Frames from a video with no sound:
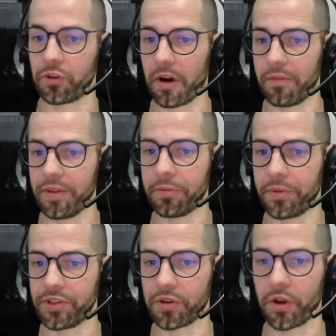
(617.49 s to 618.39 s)

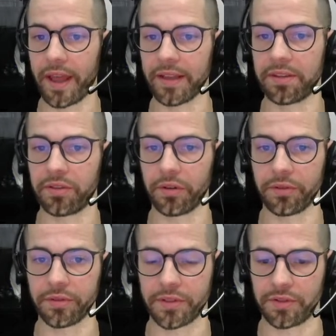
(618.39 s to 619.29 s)
drawing which connect
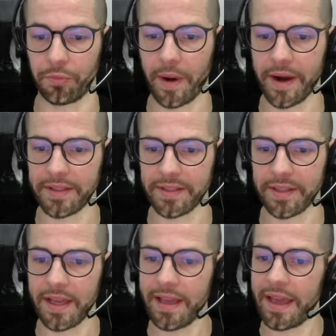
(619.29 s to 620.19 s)
those two
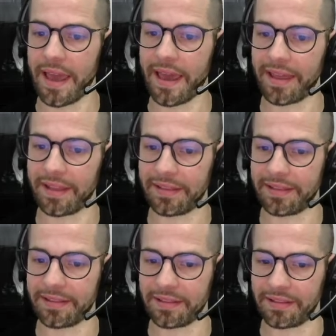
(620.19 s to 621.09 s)
parts,
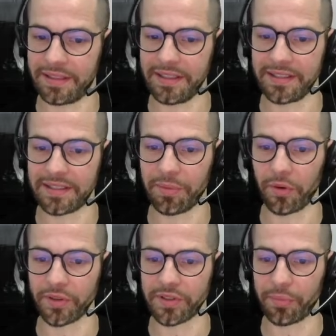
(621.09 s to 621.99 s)
and this is the
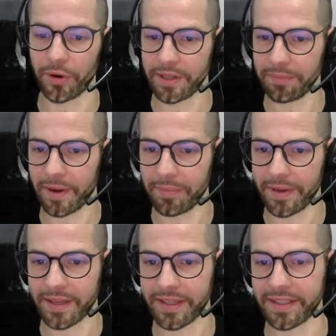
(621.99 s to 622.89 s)
most important part
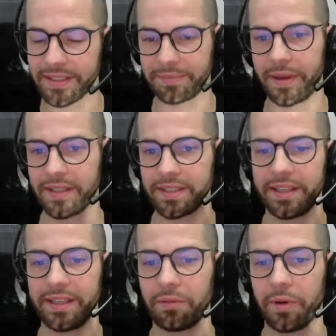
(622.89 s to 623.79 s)
because
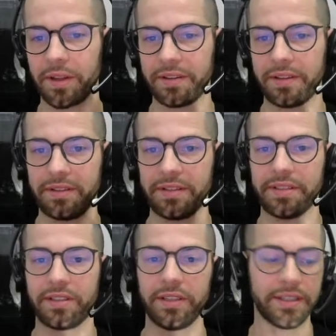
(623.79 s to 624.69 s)
basically what
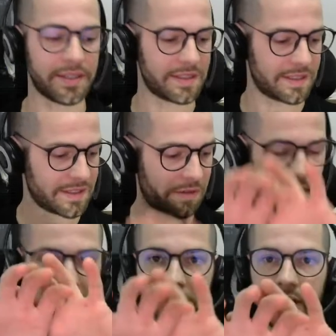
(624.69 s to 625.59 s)
this does is
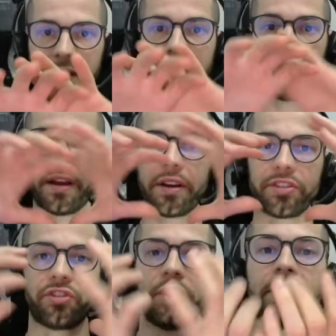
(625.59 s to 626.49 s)
create the entire
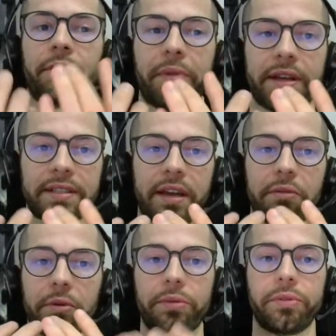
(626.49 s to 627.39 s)
structure, because
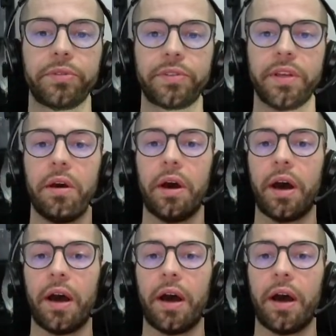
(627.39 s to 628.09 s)
I will use